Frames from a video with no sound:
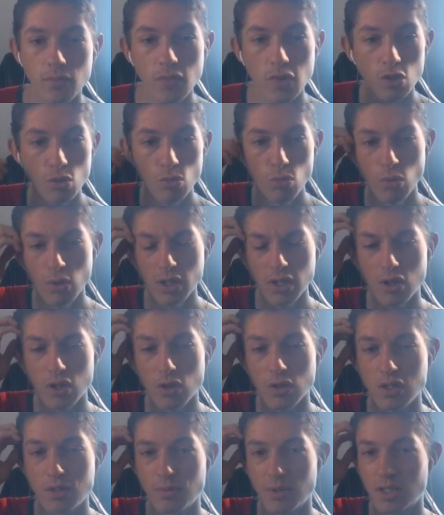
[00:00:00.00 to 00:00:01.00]
I'm running
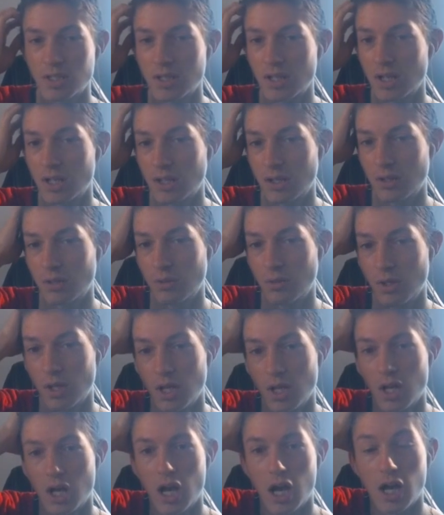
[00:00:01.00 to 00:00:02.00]
Cosmic Cyclone.
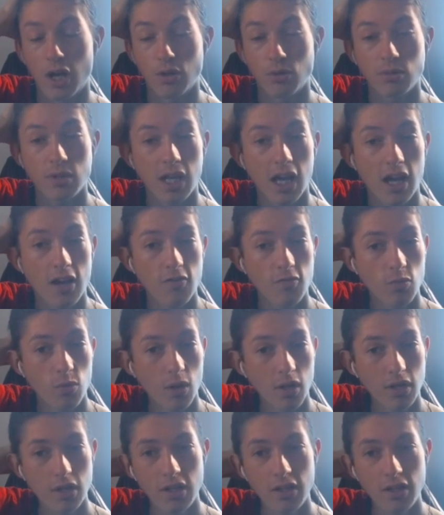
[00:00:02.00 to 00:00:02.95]
I only have one.